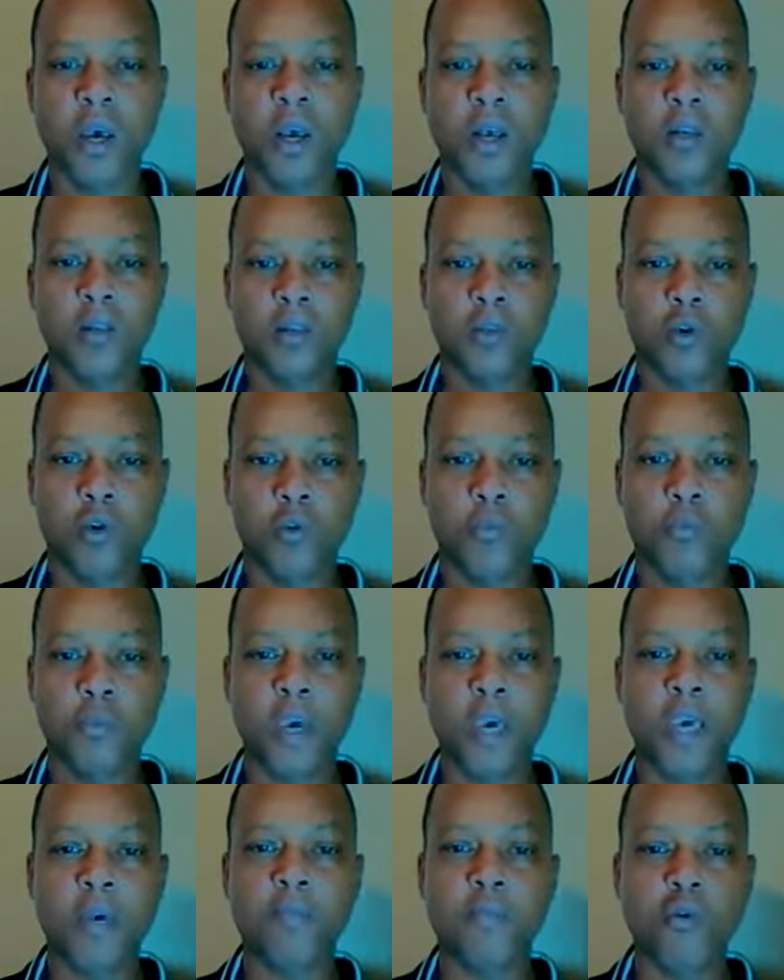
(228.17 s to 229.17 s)
So
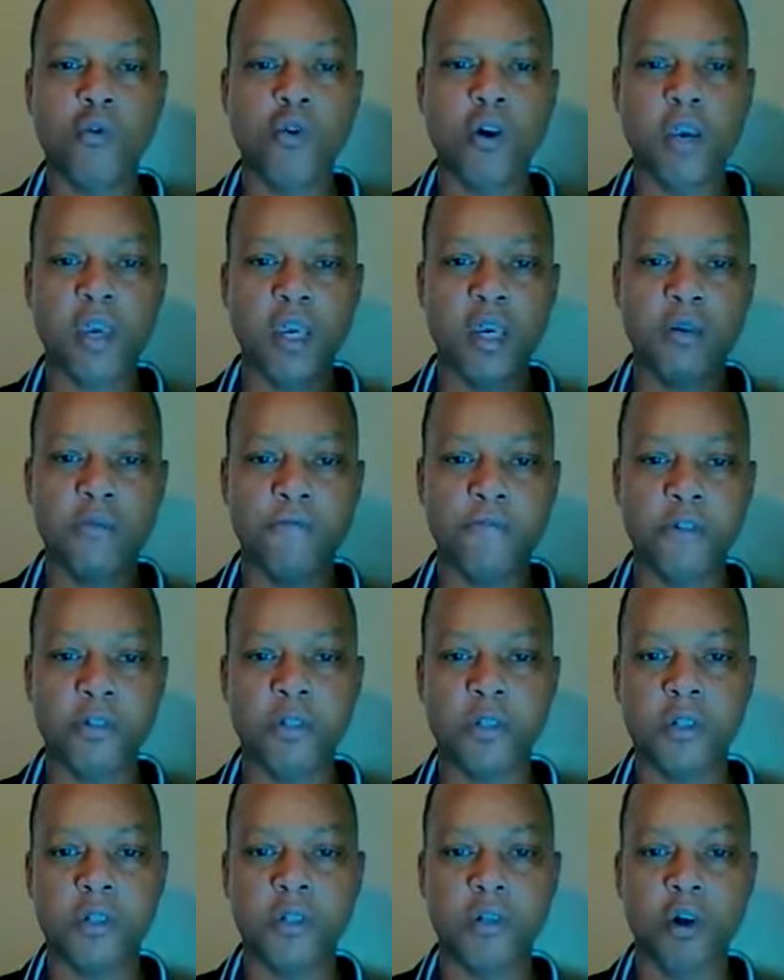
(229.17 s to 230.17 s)
pay more
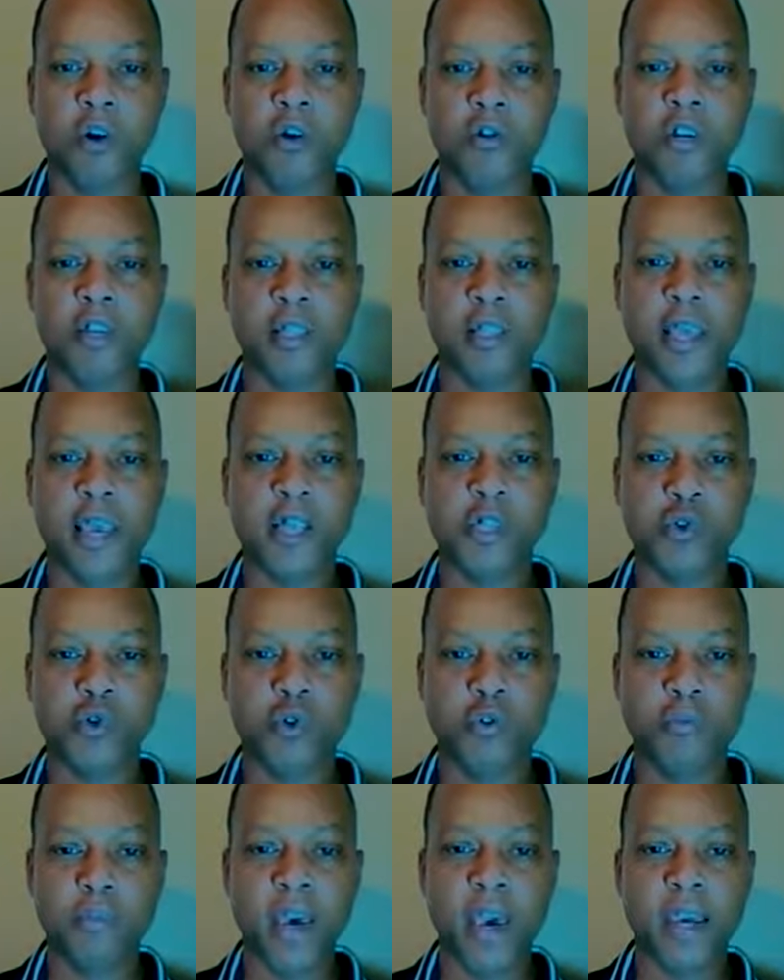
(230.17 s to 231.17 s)
emphasis on
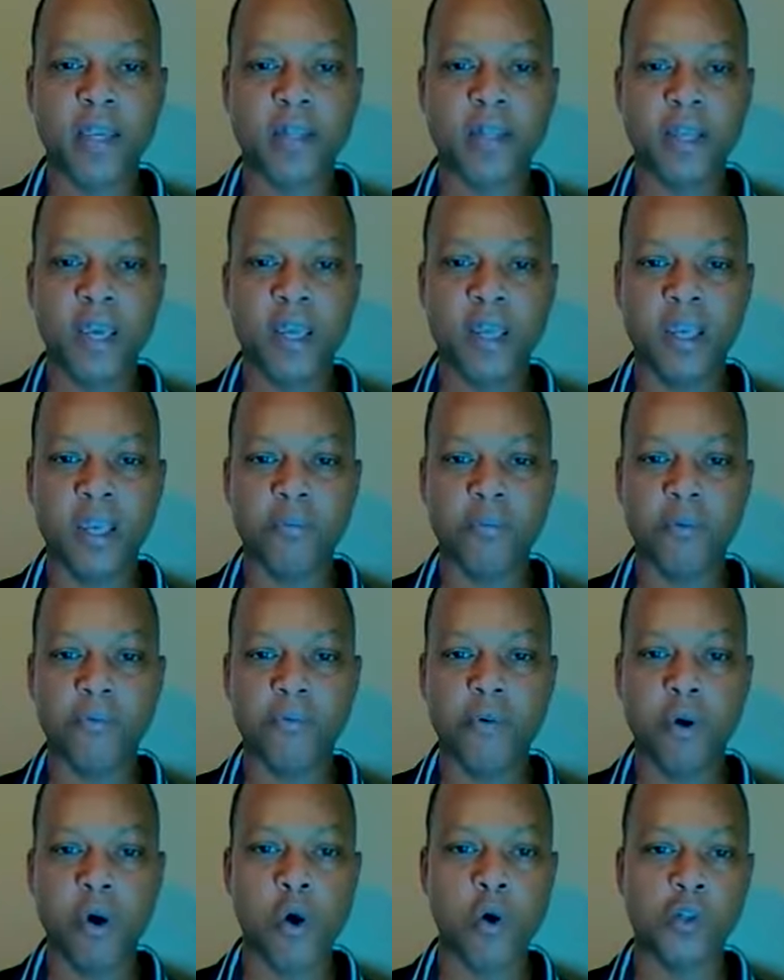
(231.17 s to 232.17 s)
electromagnetic
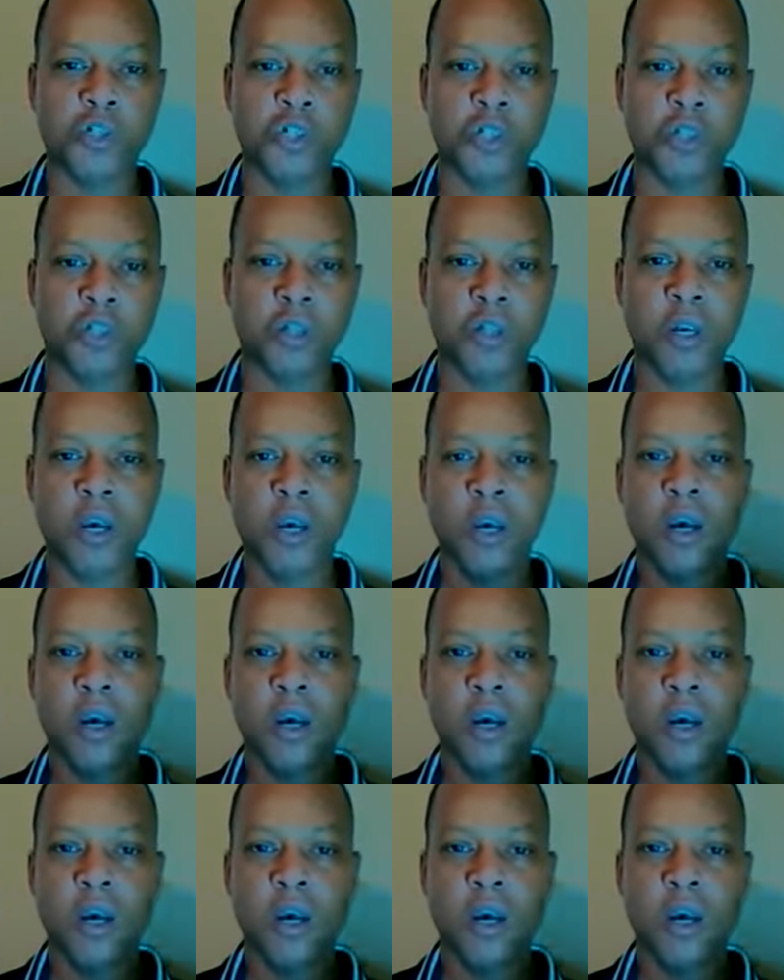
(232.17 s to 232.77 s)
propulsion